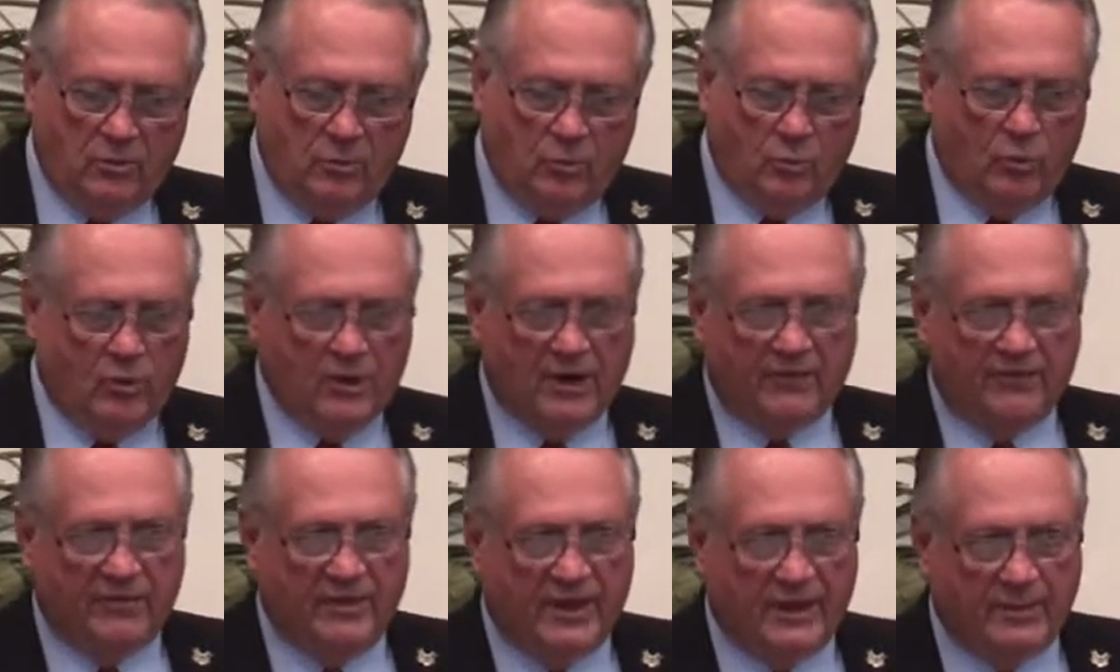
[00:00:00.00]

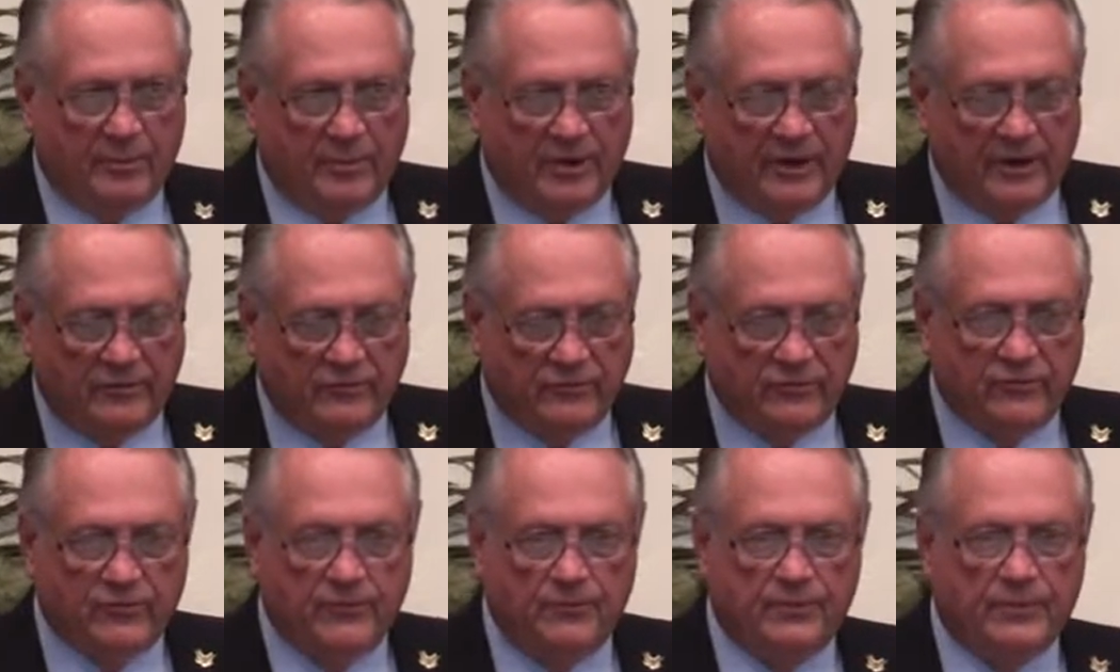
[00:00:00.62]
whatever that
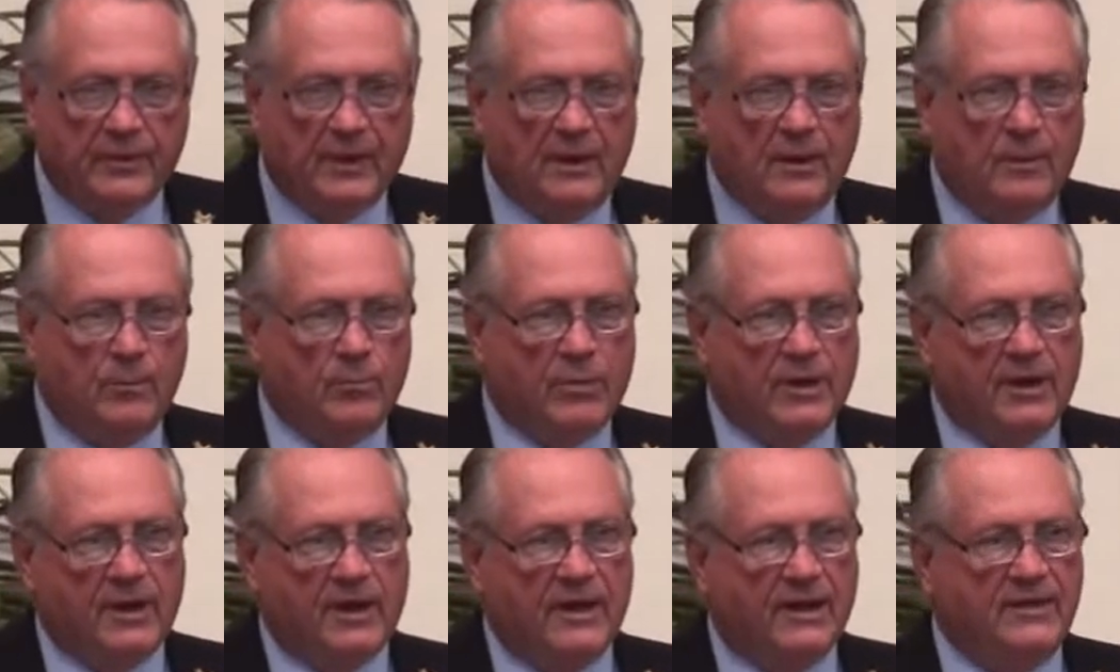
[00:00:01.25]
means.
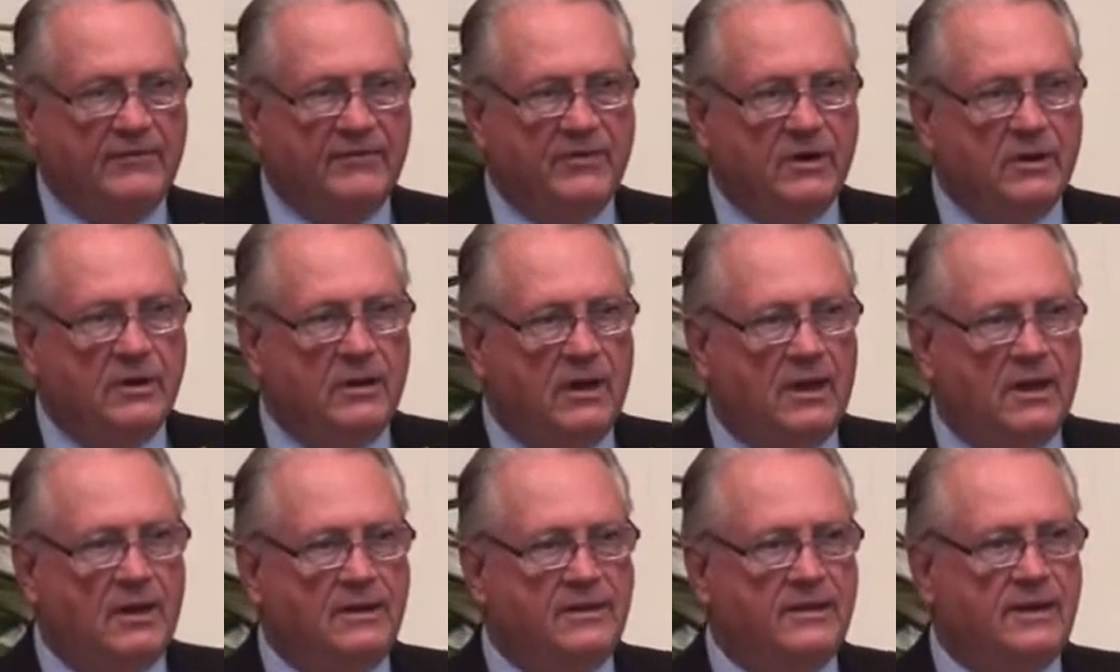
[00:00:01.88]
But at 11
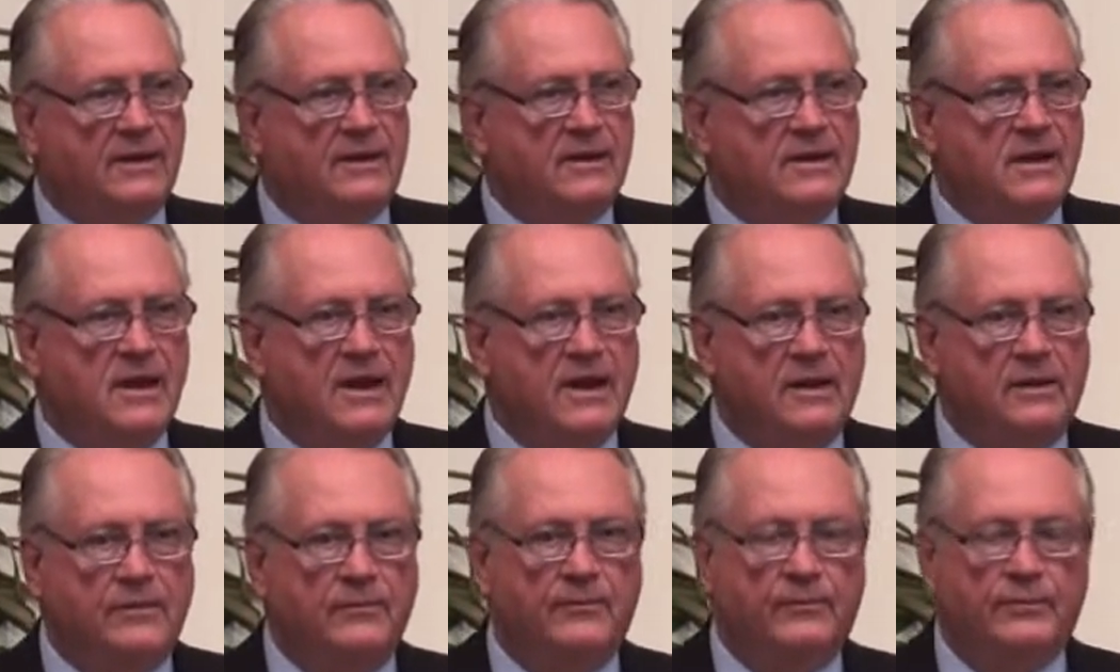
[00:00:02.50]
o'clock that
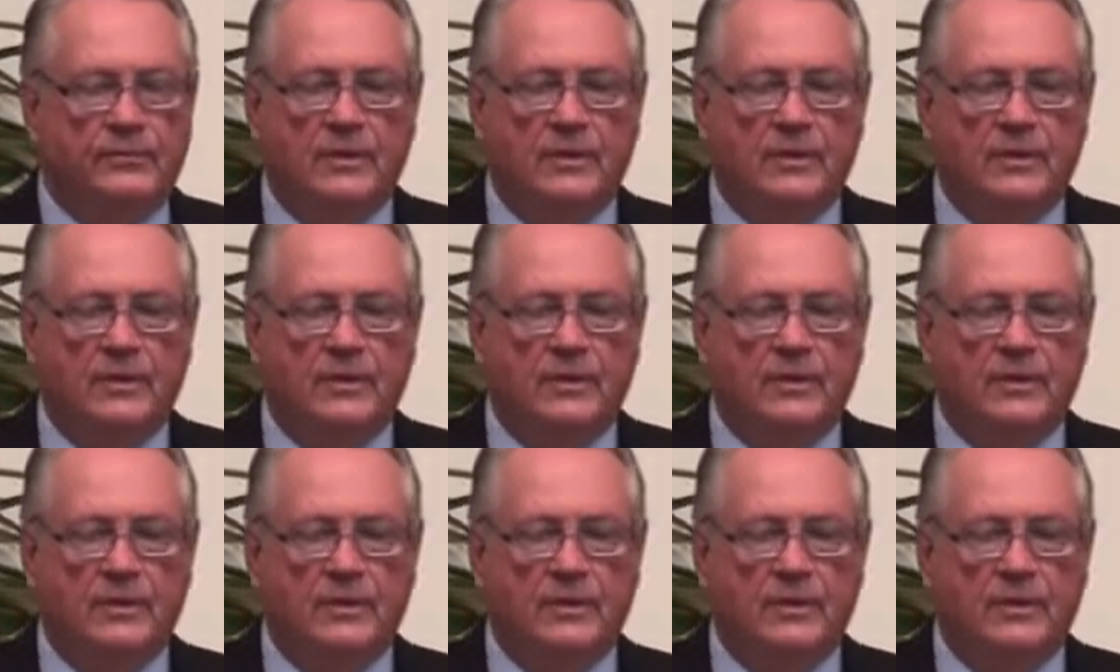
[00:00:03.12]
night,